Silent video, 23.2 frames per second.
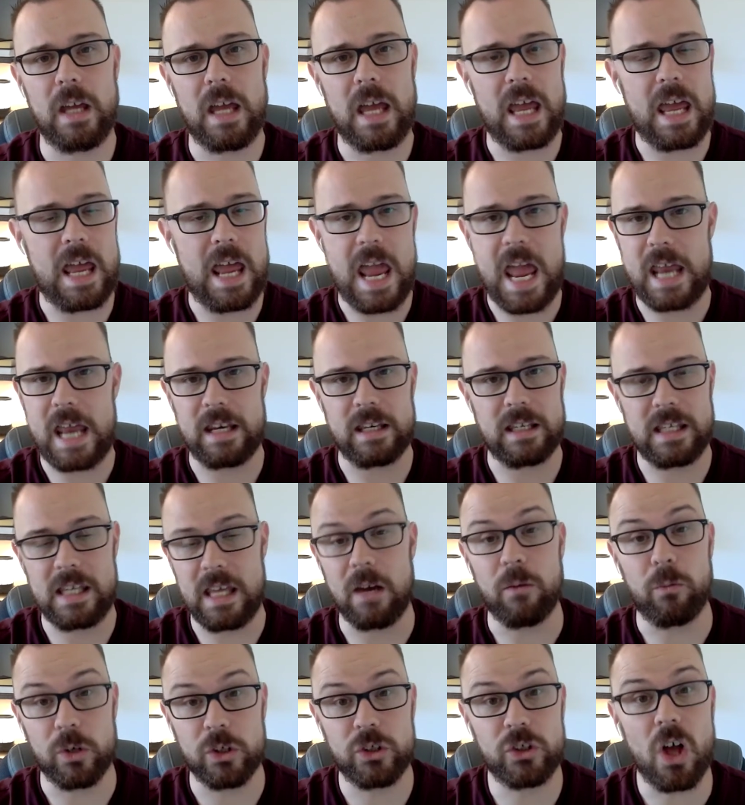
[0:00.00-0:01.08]
and
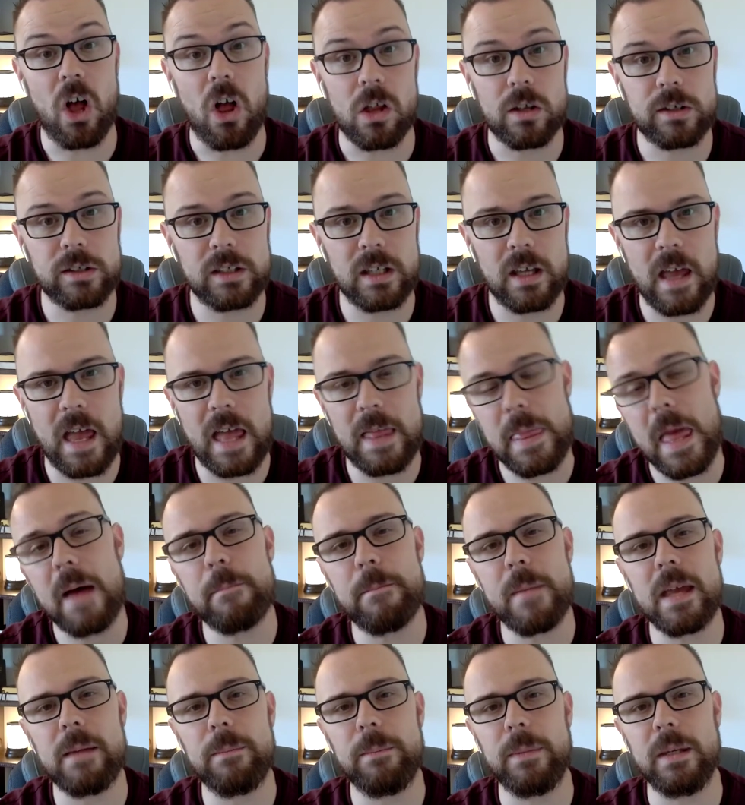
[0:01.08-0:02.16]
get results. And
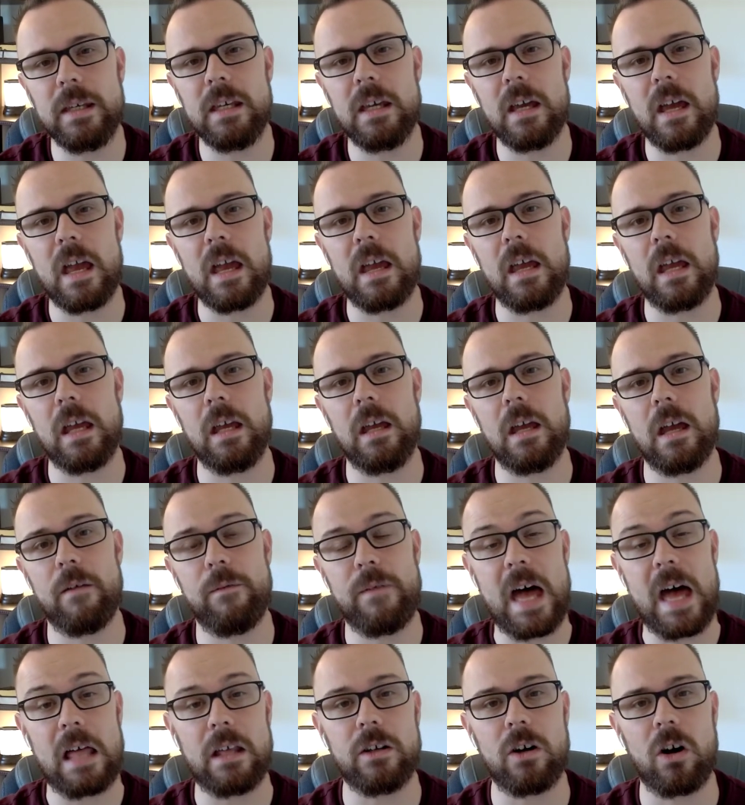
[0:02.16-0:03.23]
that may be a
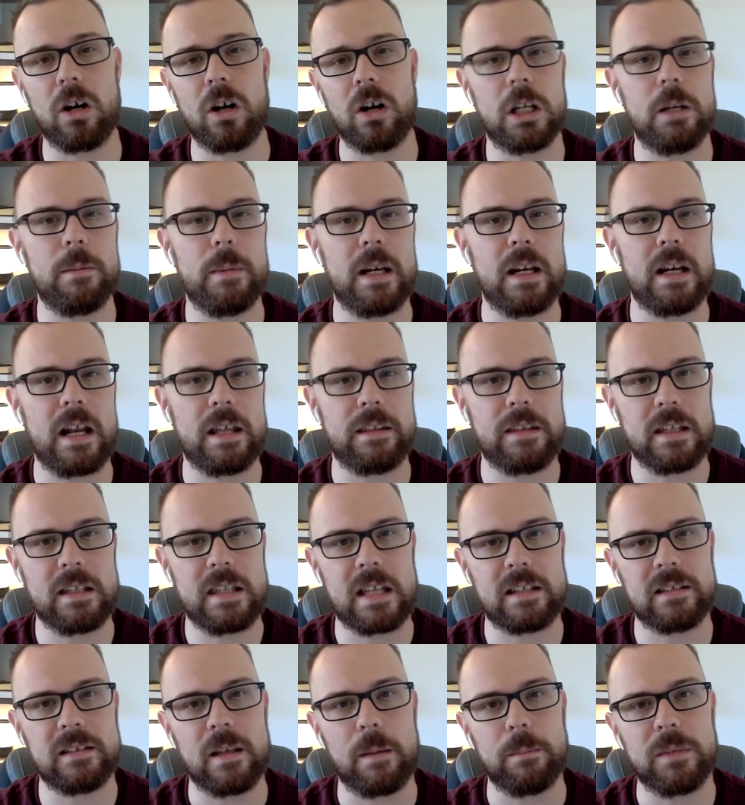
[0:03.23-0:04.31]
valid argument, and I think
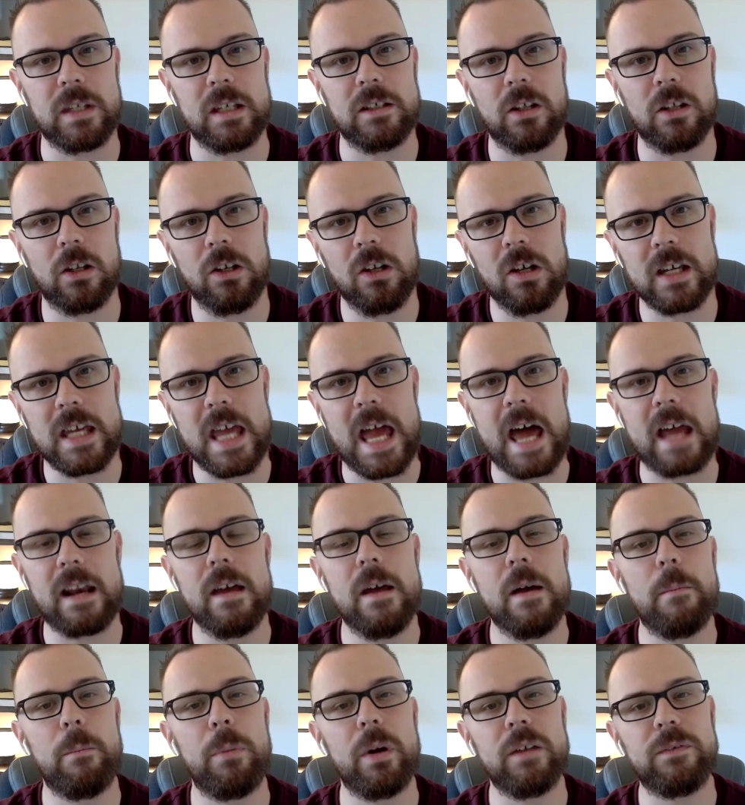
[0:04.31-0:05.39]
that's something to look at.
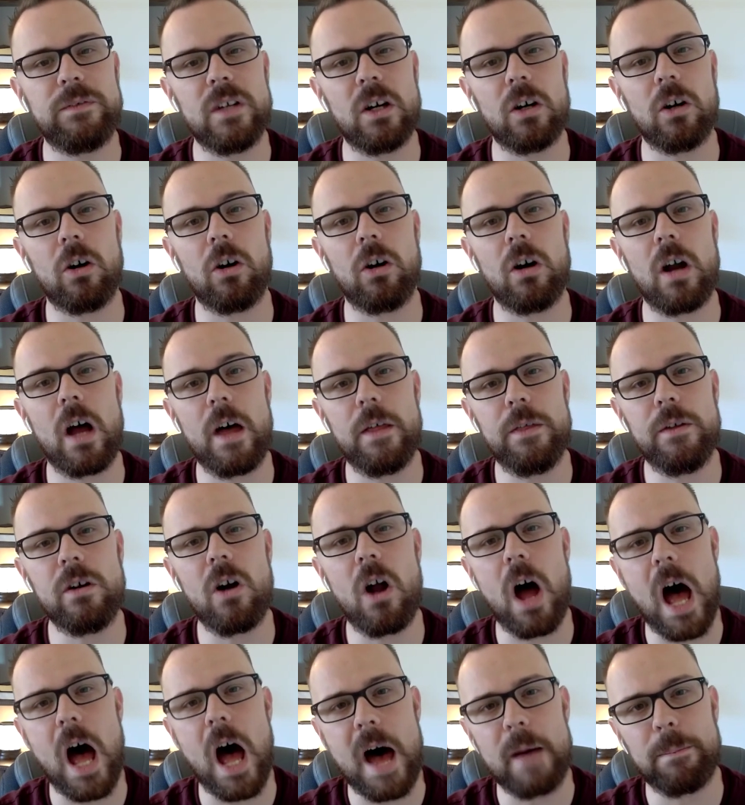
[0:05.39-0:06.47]
But if there are
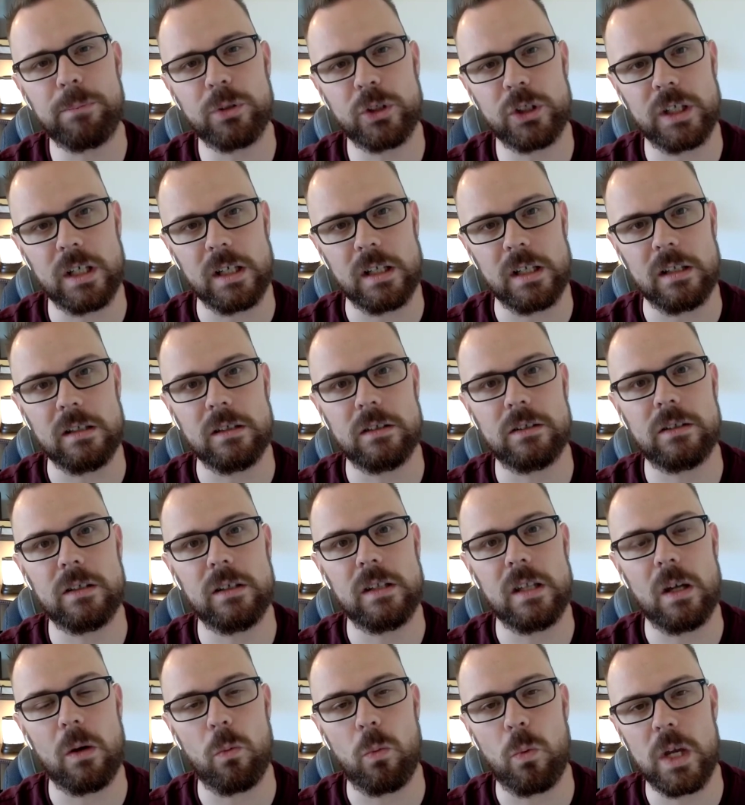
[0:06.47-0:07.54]
other options
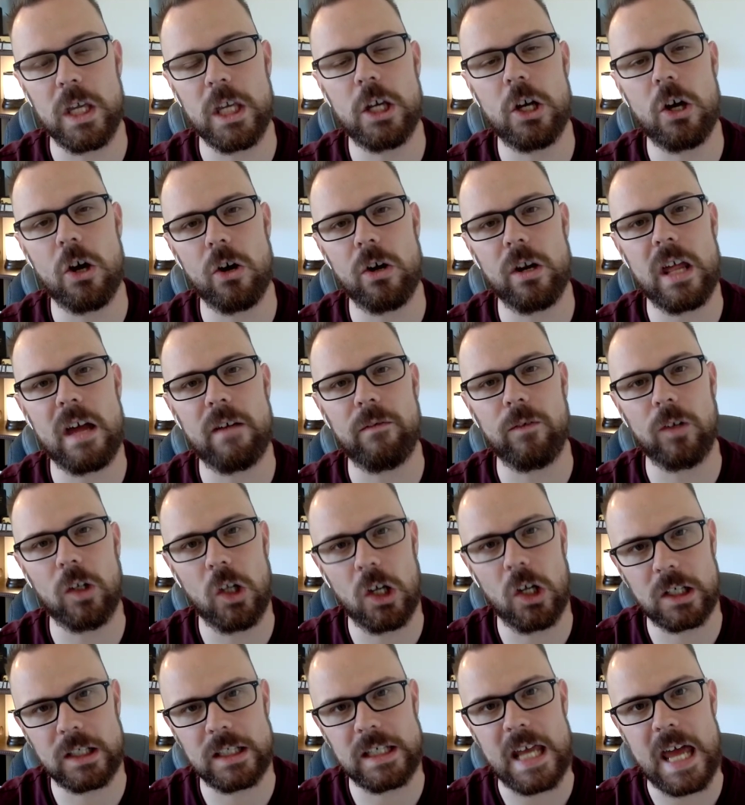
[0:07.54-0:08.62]
that we could have
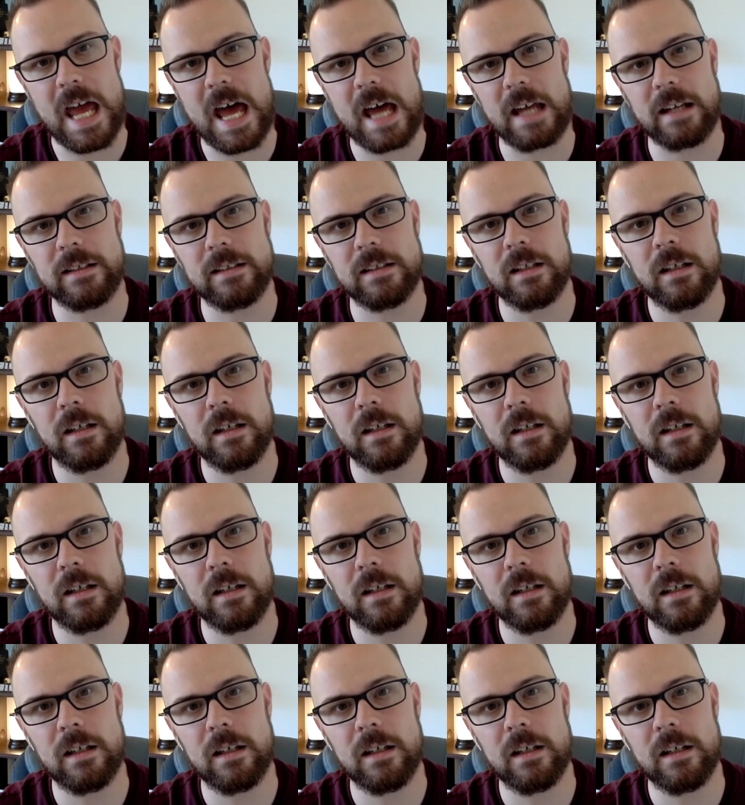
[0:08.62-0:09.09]
looked at,